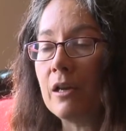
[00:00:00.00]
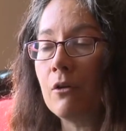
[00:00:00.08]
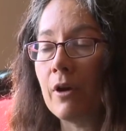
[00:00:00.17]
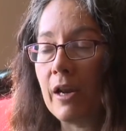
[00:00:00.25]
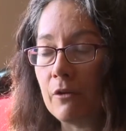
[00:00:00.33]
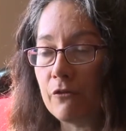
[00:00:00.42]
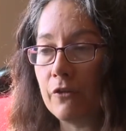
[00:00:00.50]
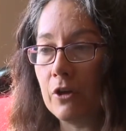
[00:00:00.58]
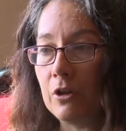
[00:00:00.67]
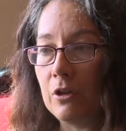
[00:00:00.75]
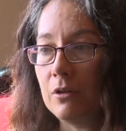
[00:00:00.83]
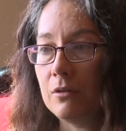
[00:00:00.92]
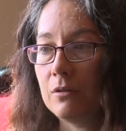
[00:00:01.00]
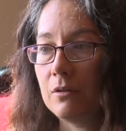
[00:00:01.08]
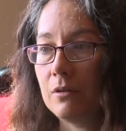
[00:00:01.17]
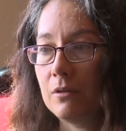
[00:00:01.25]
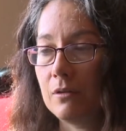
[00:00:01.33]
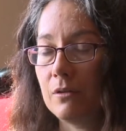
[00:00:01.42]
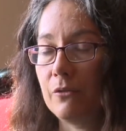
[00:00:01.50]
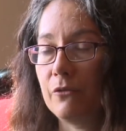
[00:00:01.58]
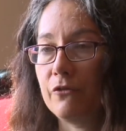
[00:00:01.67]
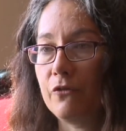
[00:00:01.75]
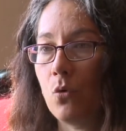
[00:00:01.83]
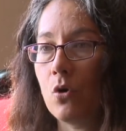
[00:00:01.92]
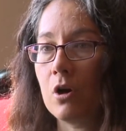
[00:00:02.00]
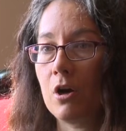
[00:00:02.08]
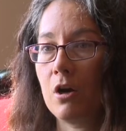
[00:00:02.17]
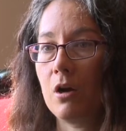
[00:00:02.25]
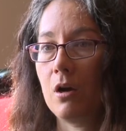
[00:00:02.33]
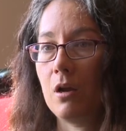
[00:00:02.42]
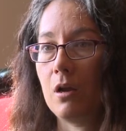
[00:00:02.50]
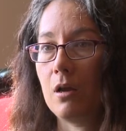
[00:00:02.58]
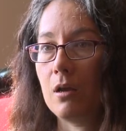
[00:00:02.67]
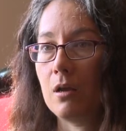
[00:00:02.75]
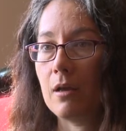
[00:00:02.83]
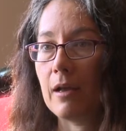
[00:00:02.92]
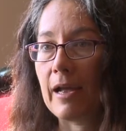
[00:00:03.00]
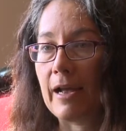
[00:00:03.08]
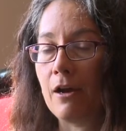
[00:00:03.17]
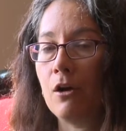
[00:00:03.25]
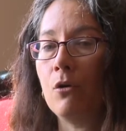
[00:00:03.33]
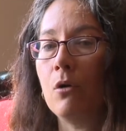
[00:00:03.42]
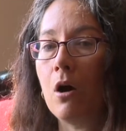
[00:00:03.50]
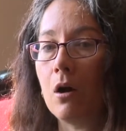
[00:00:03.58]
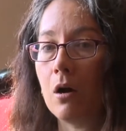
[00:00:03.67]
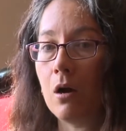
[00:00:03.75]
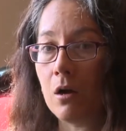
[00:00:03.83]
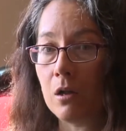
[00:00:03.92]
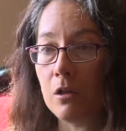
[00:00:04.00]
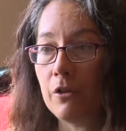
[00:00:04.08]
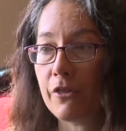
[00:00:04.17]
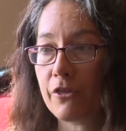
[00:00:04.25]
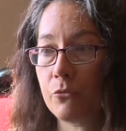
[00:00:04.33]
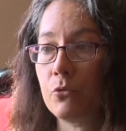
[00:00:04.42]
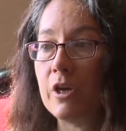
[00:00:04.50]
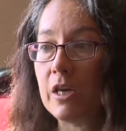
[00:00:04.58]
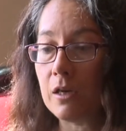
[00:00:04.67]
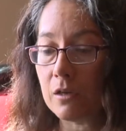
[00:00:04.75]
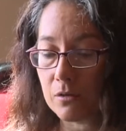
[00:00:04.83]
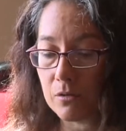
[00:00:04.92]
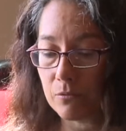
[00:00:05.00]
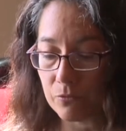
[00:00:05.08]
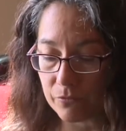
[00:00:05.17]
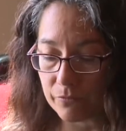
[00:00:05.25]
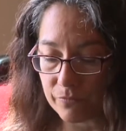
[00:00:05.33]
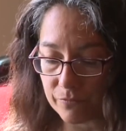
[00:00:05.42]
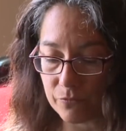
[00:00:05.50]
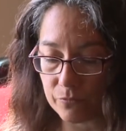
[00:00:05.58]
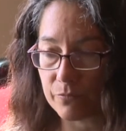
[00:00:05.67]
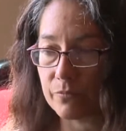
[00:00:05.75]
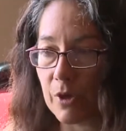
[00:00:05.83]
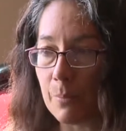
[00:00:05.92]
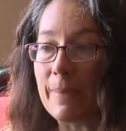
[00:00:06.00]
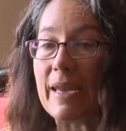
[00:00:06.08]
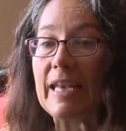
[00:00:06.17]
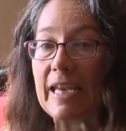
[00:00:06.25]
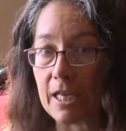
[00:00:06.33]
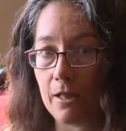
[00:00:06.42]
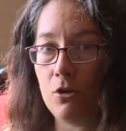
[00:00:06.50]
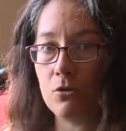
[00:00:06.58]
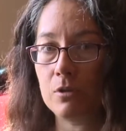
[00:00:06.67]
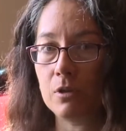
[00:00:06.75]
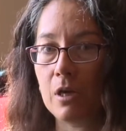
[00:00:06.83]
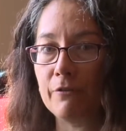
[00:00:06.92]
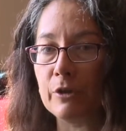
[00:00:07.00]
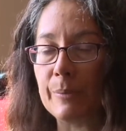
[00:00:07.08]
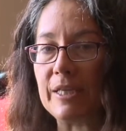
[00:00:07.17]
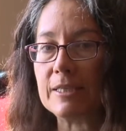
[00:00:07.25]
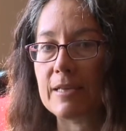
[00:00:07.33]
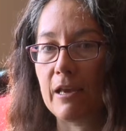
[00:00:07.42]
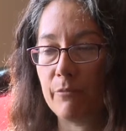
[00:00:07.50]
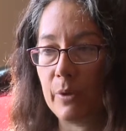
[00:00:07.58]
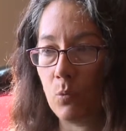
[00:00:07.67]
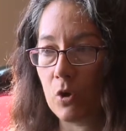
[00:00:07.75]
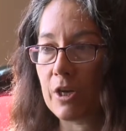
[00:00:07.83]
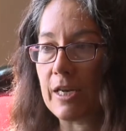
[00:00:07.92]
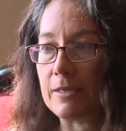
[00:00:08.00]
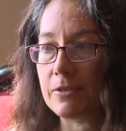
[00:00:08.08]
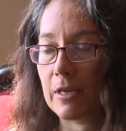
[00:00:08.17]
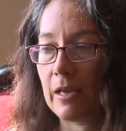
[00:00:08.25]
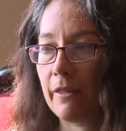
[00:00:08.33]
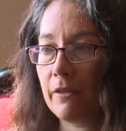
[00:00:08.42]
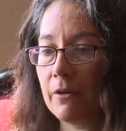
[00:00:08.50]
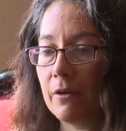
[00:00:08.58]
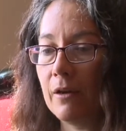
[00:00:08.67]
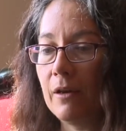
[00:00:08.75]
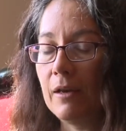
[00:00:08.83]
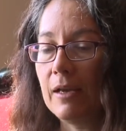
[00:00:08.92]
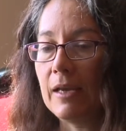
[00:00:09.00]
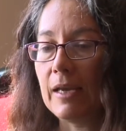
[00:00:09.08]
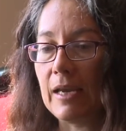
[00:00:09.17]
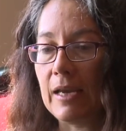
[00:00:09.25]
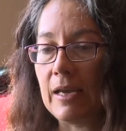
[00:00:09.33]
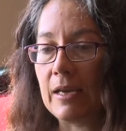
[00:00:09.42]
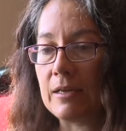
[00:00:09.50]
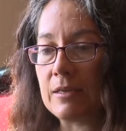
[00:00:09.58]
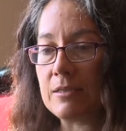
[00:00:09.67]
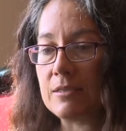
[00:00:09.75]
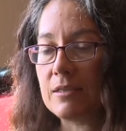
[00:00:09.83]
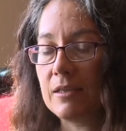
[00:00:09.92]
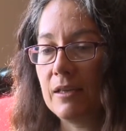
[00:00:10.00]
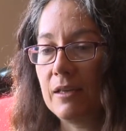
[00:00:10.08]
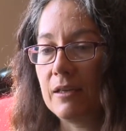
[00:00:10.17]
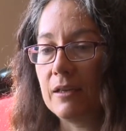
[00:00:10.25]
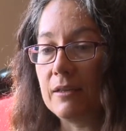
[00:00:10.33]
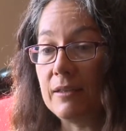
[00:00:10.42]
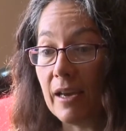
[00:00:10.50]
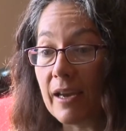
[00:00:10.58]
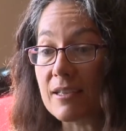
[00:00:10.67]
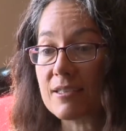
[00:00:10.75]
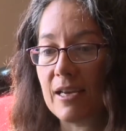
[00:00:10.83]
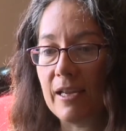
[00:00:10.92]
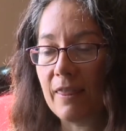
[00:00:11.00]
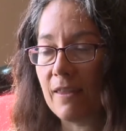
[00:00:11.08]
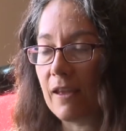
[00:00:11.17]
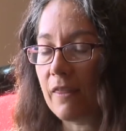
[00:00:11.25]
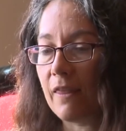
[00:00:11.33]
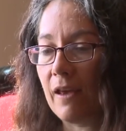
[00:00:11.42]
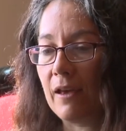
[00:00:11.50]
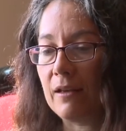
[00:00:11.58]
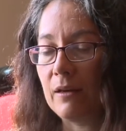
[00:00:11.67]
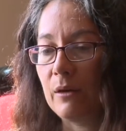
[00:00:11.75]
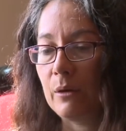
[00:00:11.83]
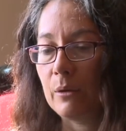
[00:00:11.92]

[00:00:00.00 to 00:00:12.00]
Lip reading: grateful for how all 3 immediate local governments have been working together. And yes, I think that